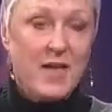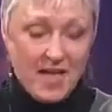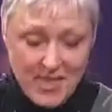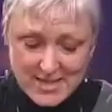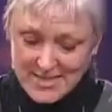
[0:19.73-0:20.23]

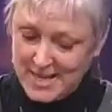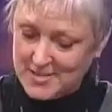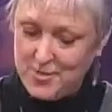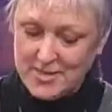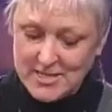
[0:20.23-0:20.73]
and that
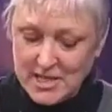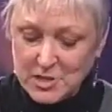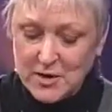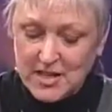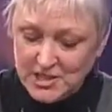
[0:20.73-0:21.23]
stands for the
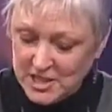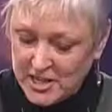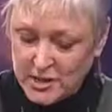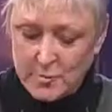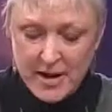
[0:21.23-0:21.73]
Sexual and
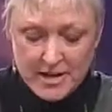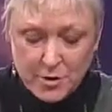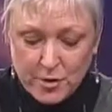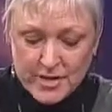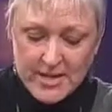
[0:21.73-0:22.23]
Gender
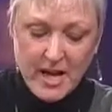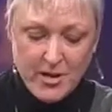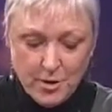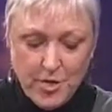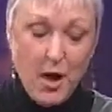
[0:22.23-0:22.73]
Minority
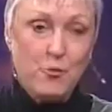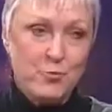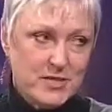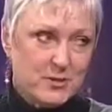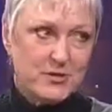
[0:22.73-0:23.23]
Youth
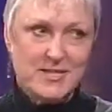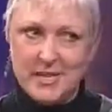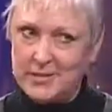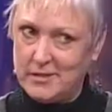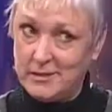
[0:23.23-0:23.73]
Resource
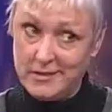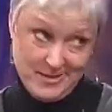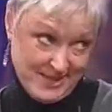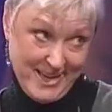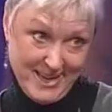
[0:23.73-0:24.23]
Center.
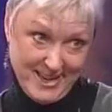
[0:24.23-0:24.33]
Did I